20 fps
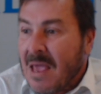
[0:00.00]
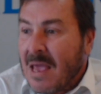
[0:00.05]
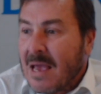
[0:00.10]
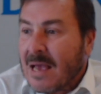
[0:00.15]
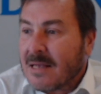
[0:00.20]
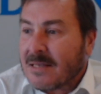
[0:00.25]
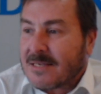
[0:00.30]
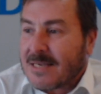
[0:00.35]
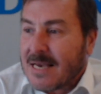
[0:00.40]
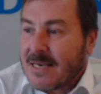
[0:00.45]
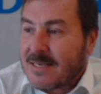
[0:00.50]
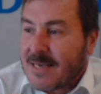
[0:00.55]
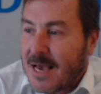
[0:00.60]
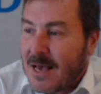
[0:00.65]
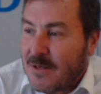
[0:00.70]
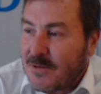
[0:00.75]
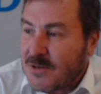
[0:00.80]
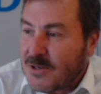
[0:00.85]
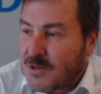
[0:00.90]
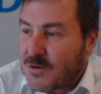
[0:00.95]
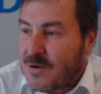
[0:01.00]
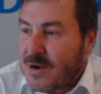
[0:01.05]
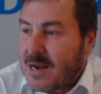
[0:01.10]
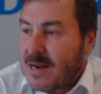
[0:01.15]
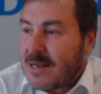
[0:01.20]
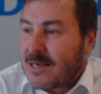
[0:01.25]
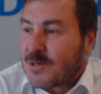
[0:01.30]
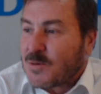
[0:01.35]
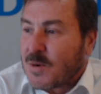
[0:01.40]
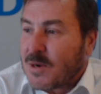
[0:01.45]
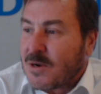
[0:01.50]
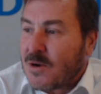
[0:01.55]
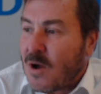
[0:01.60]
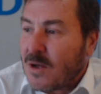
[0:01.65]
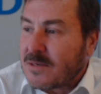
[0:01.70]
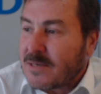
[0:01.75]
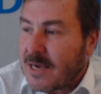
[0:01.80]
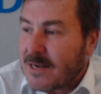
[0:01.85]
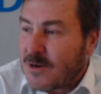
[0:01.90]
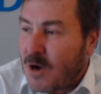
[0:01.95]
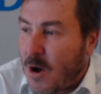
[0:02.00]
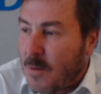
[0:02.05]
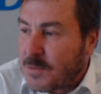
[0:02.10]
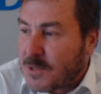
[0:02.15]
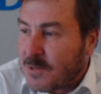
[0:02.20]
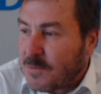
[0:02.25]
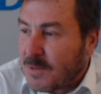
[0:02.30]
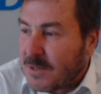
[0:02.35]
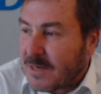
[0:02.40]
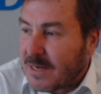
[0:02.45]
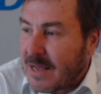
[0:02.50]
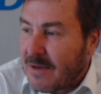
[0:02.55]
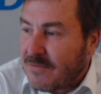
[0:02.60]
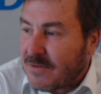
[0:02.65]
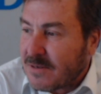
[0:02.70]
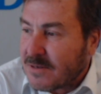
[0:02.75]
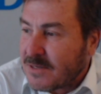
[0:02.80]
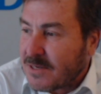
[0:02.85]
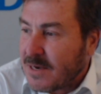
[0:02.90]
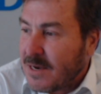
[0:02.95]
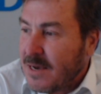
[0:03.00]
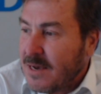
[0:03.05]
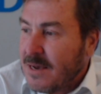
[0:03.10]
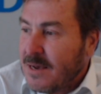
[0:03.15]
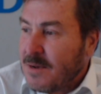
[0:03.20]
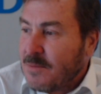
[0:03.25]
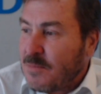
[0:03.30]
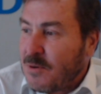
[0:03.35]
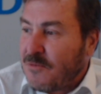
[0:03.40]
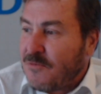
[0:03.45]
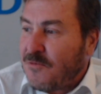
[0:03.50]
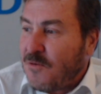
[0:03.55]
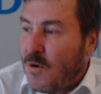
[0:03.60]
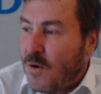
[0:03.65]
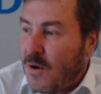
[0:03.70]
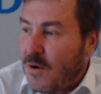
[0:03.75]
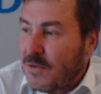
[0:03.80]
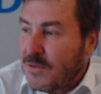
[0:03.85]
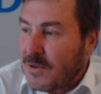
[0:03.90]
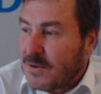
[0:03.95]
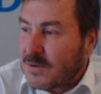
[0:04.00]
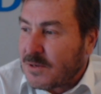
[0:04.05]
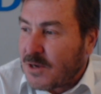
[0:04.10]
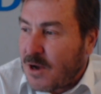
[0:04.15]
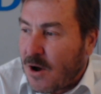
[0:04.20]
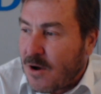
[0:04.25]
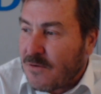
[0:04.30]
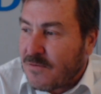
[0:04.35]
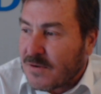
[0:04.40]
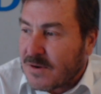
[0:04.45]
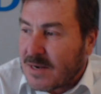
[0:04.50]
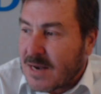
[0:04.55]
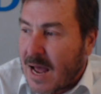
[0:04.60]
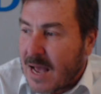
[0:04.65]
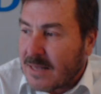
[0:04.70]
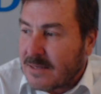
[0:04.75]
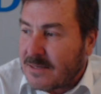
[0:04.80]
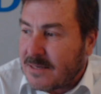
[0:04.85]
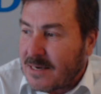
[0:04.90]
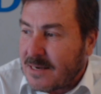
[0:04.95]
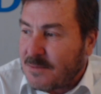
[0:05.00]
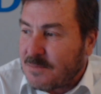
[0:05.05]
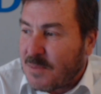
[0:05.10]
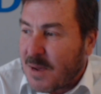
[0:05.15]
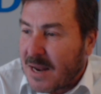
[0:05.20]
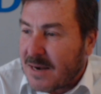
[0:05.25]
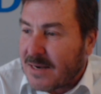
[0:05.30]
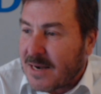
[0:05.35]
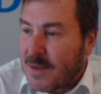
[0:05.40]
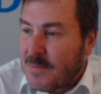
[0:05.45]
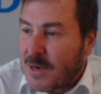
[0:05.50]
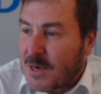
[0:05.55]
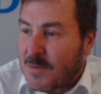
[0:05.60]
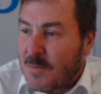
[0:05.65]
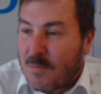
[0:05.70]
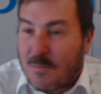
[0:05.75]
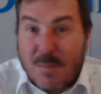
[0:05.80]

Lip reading: It says health screenings were not at optimal levels before the COVID-19 pandemic,